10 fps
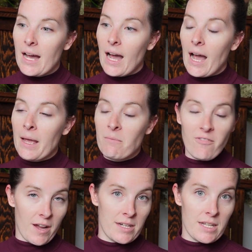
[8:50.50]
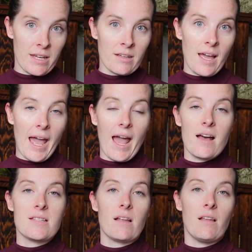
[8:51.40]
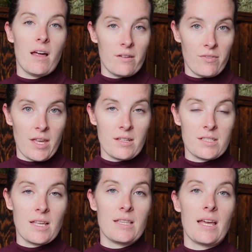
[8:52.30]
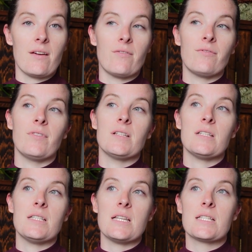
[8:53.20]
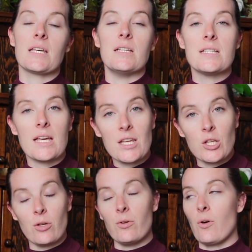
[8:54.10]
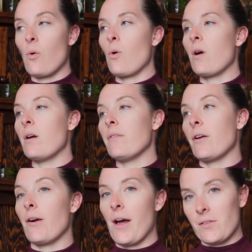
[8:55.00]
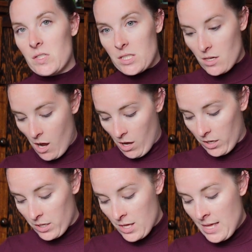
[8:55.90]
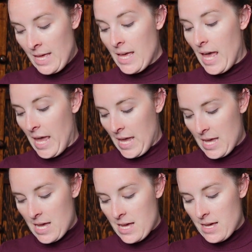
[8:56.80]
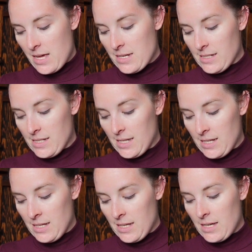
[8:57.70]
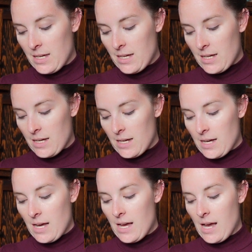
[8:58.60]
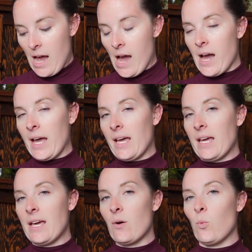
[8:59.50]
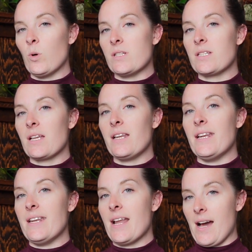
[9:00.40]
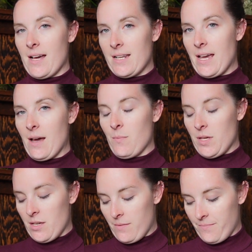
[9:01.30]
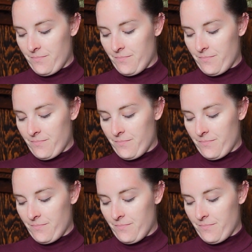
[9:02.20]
I am finding, has a lot of things that they have discontinued or that are out of stock. And I was not happy.